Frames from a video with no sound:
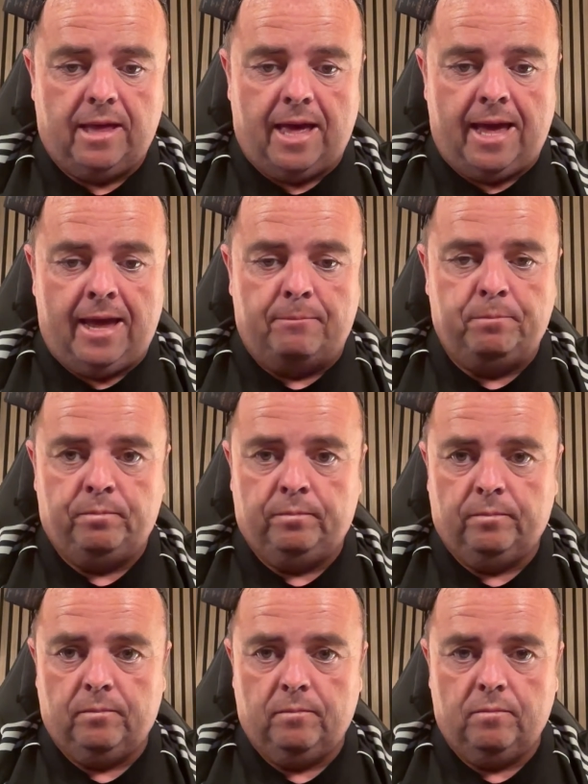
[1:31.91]

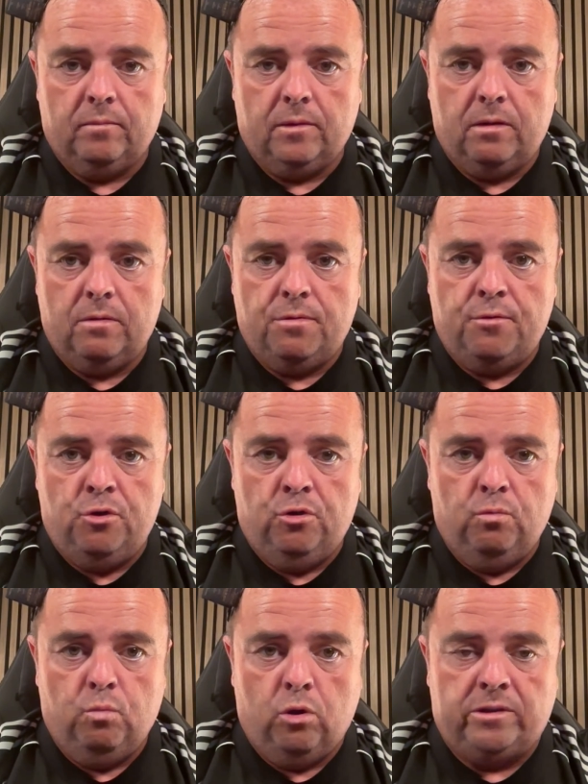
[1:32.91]
through
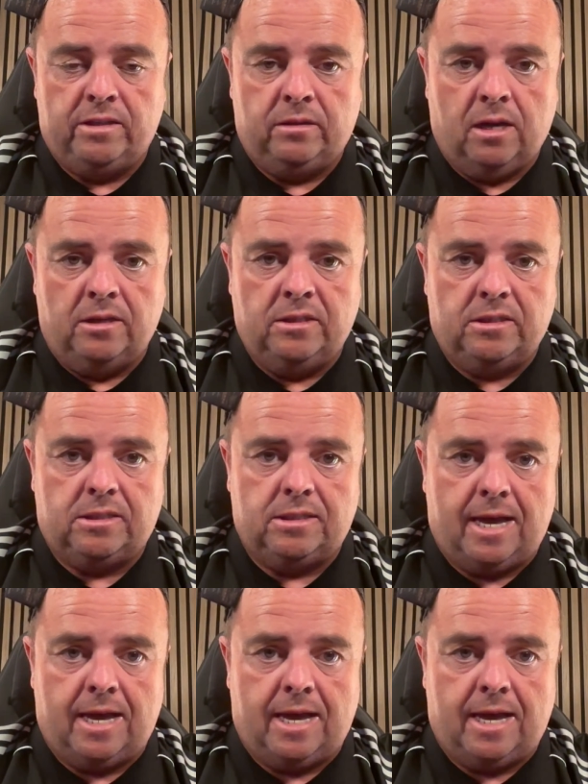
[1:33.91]
what it does.